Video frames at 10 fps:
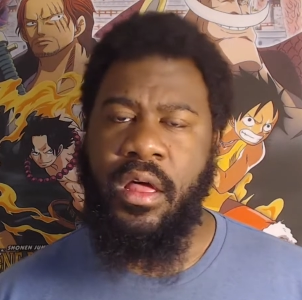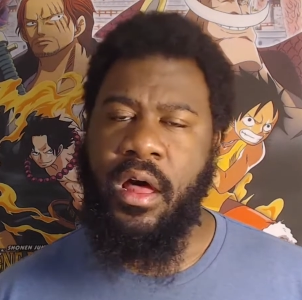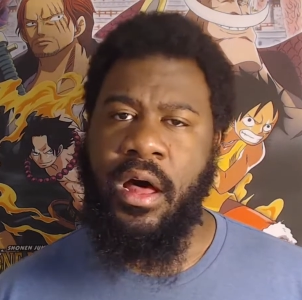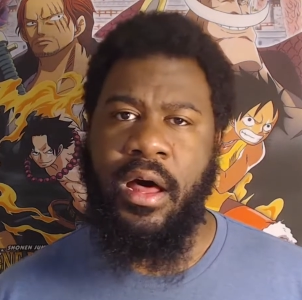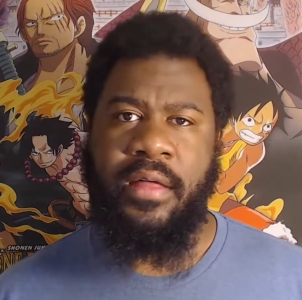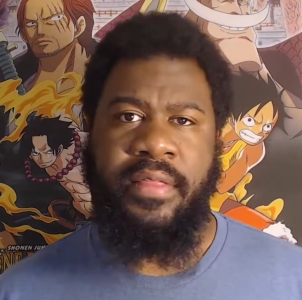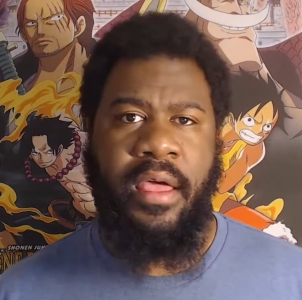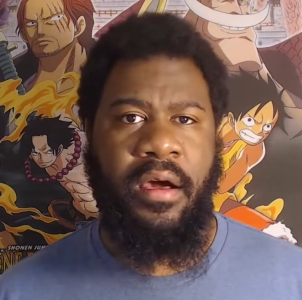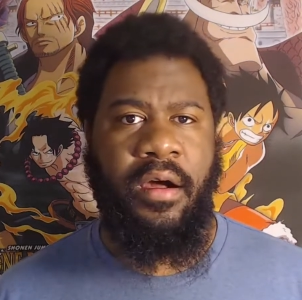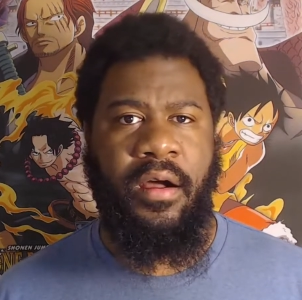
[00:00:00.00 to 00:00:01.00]
Speaker 1: Uh,
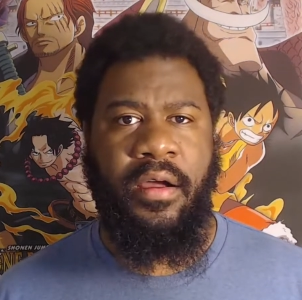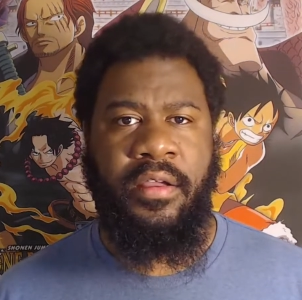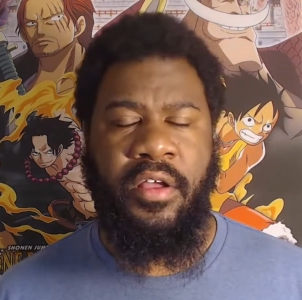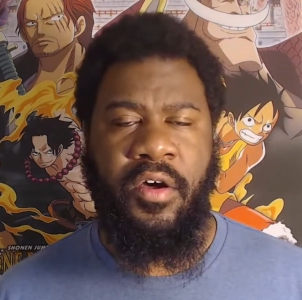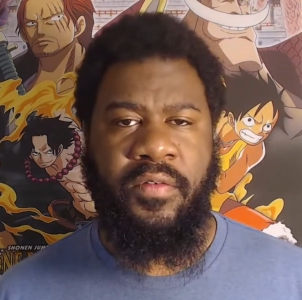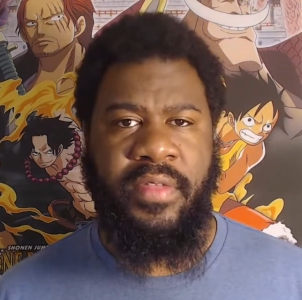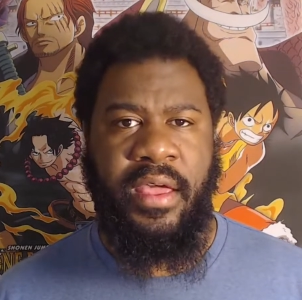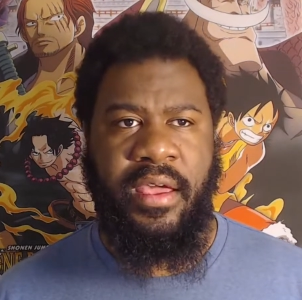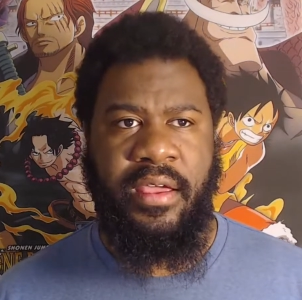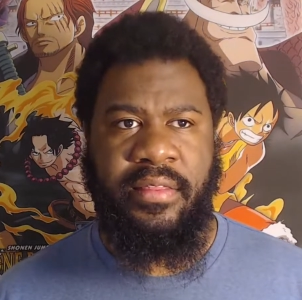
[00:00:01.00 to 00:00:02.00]
they are, you know,
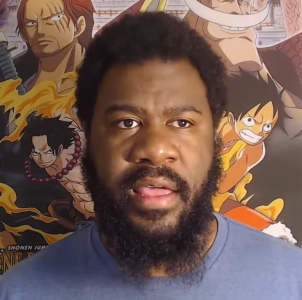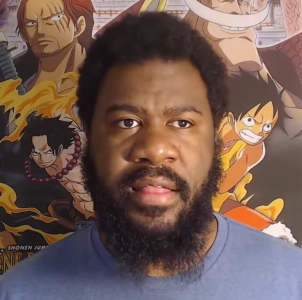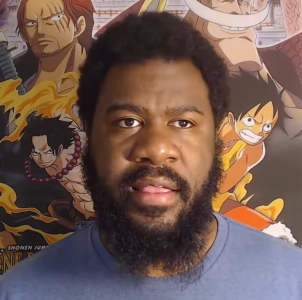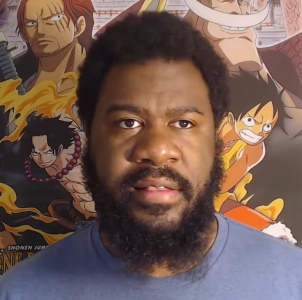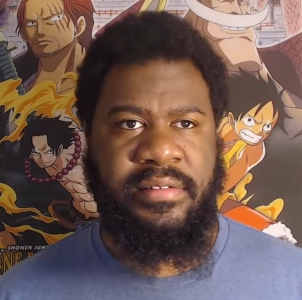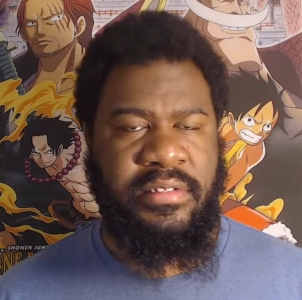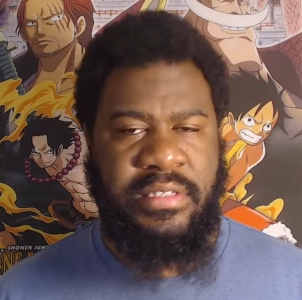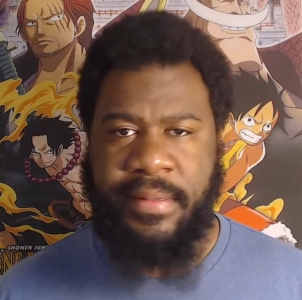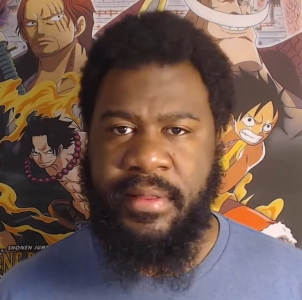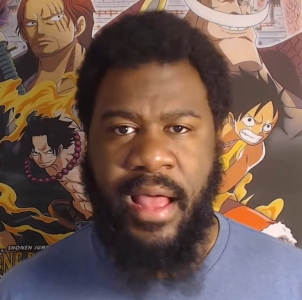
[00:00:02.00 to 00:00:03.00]
they they they
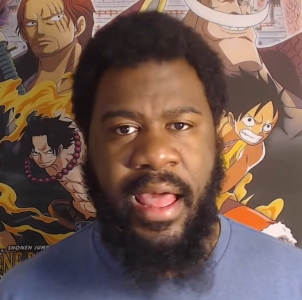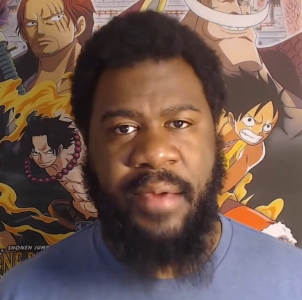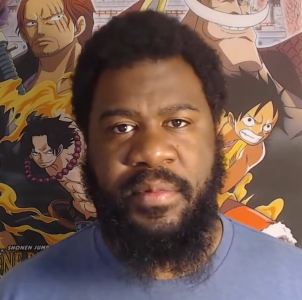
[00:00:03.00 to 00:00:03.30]
seem to not have